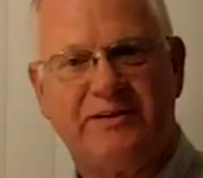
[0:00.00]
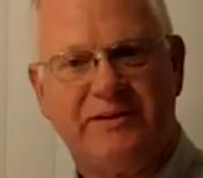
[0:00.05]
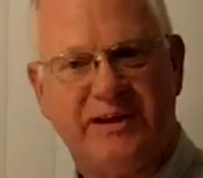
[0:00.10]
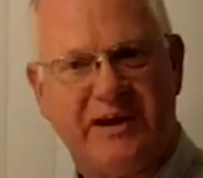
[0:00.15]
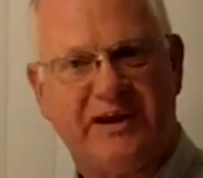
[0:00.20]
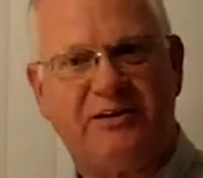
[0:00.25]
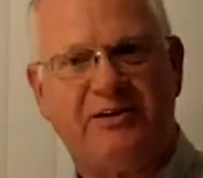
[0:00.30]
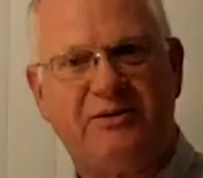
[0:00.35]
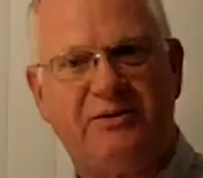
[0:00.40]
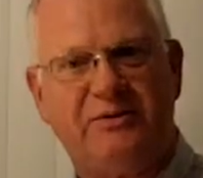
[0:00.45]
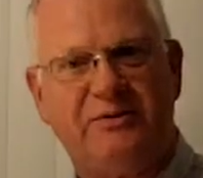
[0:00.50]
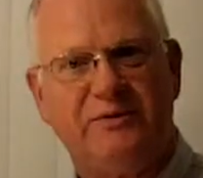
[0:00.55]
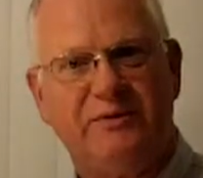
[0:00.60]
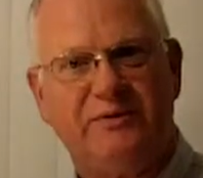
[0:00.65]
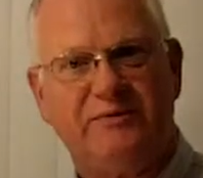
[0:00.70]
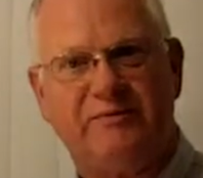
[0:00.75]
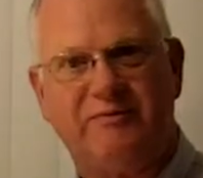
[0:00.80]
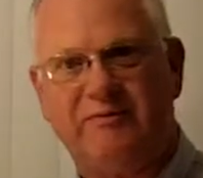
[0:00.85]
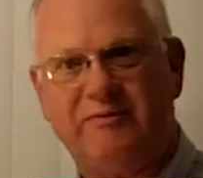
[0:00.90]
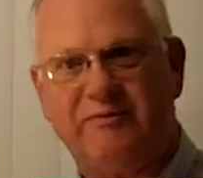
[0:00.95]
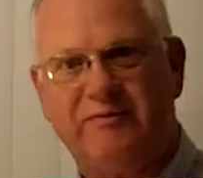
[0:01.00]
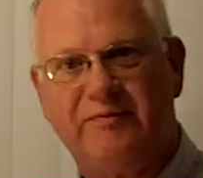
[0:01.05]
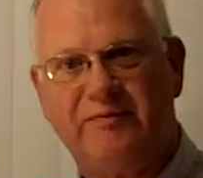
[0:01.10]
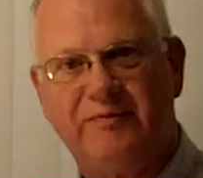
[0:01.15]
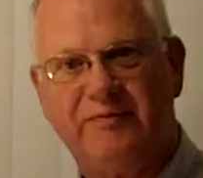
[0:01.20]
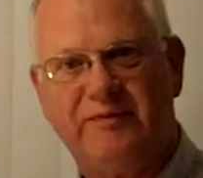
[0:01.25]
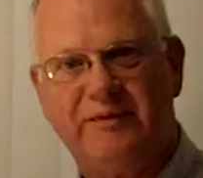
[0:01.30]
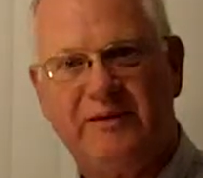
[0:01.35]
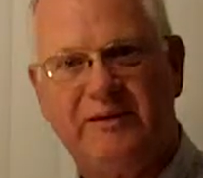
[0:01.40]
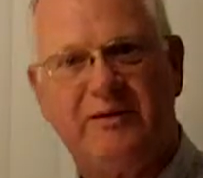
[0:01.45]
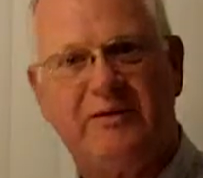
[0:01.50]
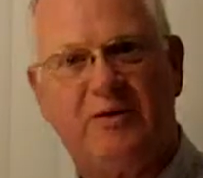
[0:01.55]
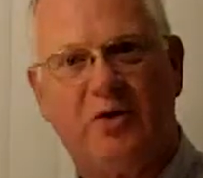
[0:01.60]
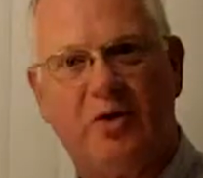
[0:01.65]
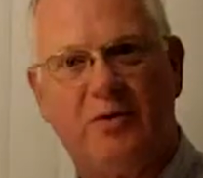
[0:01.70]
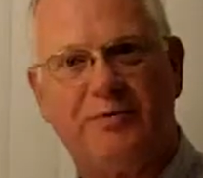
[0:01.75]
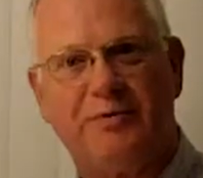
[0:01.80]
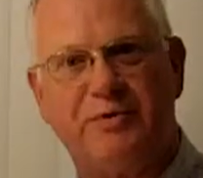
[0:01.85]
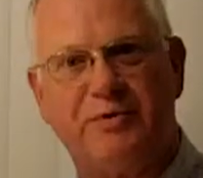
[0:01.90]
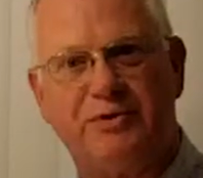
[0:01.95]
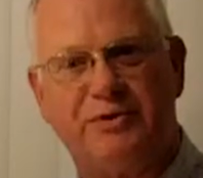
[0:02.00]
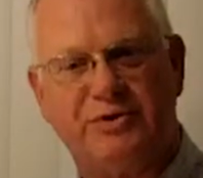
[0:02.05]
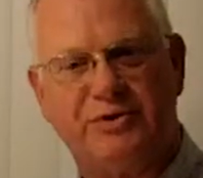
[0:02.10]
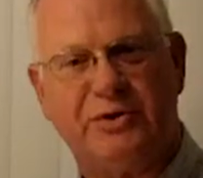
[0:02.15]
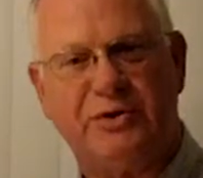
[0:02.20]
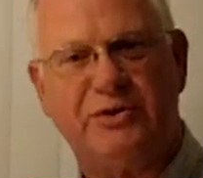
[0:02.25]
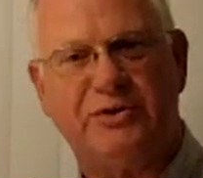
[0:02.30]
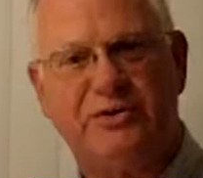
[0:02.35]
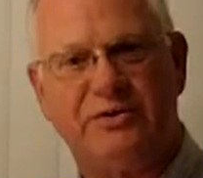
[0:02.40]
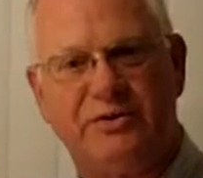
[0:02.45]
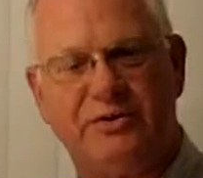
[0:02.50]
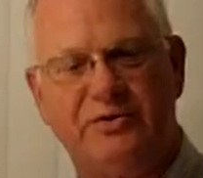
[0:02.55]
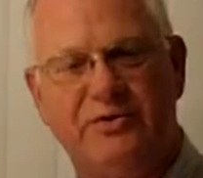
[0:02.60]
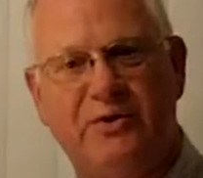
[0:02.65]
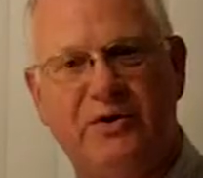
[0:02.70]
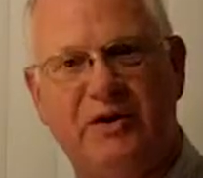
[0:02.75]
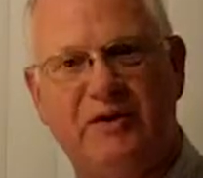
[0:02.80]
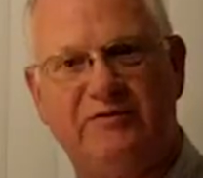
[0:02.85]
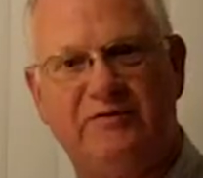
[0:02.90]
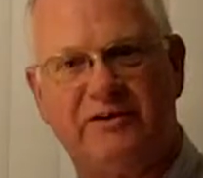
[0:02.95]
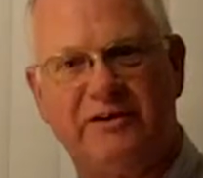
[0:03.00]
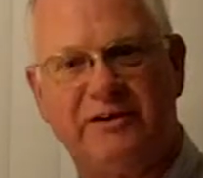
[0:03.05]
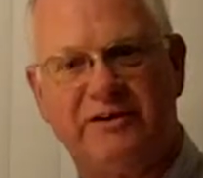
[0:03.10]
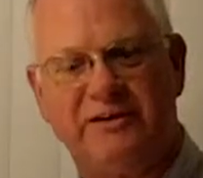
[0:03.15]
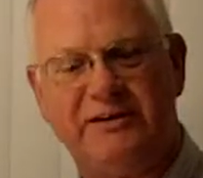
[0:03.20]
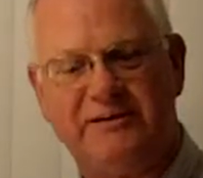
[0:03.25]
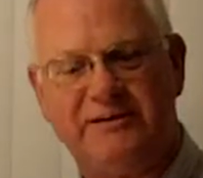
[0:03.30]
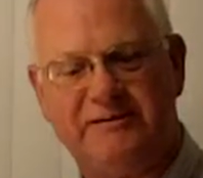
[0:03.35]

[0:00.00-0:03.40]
Thank you. Hope you enjoy your new RV.